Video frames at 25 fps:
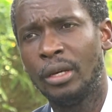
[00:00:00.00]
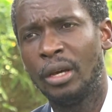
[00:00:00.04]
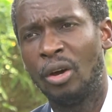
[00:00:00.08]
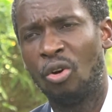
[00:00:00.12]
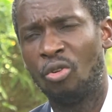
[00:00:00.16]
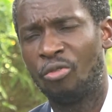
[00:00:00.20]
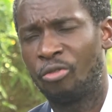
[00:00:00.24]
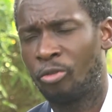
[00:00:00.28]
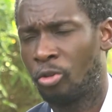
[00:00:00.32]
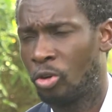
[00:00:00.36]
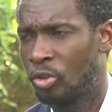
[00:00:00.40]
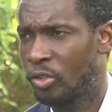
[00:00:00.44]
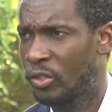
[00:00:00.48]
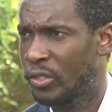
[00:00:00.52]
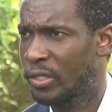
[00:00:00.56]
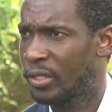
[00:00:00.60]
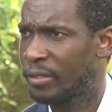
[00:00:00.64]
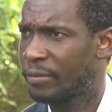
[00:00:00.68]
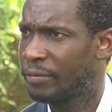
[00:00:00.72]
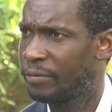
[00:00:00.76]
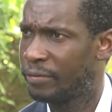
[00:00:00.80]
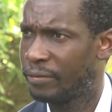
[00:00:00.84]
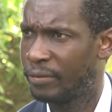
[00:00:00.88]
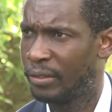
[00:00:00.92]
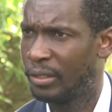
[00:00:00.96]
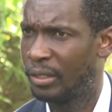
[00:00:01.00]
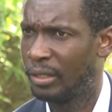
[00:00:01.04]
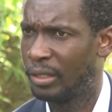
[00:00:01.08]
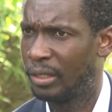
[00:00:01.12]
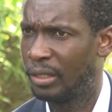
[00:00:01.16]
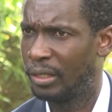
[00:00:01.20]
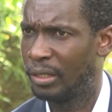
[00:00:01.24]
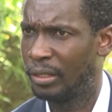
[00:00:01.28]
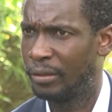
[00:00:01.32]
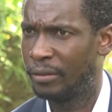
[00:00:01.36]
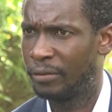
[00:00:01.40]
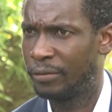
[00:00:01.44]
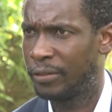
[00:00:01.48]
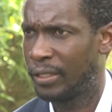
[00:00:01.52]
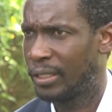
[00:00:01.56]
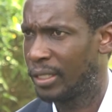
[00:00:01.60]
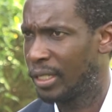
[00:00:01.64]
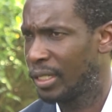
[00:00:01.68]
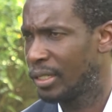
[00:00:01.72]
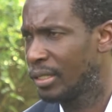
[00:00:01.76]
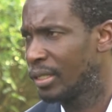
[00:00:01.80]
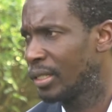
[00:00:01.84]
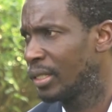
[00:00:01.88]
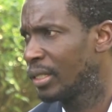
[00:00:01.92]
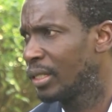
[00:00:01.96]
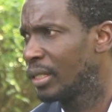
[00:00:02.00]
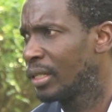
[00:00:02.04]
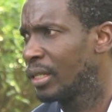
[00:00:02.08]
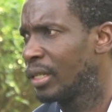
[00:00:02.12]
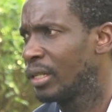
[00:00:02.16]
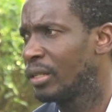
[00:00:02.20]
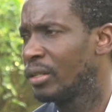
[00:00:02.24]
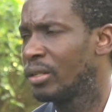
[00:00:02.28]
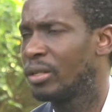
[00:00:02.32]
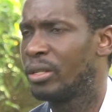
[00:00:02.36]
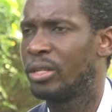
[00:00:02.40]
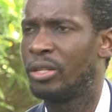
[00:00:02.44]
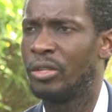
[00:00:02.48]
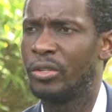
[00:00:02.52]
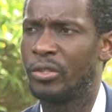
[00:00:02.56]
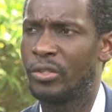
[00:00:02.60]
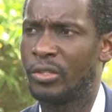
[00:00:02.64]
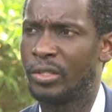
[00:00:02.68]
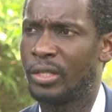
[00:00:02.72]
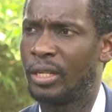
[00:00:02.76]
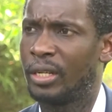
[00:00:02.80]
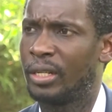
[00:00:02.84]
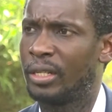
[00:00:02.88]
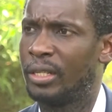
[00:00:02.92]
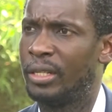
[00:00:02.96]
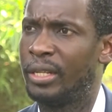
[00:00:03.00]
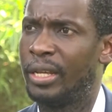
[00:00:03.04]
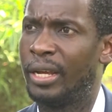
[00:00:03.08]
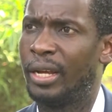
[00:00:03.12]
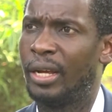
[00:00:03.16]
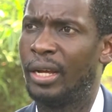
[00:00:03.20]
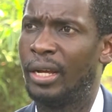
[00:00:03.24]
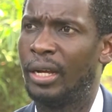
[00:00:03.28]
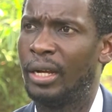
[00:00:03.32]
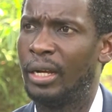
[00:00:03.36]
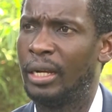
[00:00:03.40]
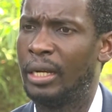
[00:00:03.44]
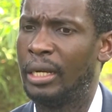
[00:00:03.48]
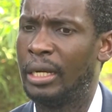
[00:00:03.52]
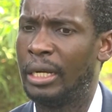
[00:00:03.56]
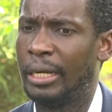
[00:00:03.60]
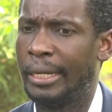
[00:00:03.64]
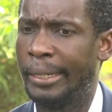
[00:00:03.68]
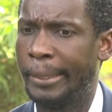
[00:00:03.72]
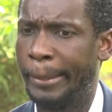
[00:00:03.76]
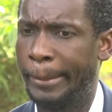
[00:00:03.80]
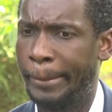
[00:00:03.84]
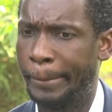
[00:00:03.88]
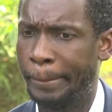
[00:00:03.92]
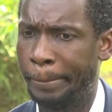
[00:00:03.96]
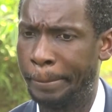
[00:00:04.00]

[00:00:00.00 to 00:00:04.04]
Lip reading: Of course, fantastic news that there are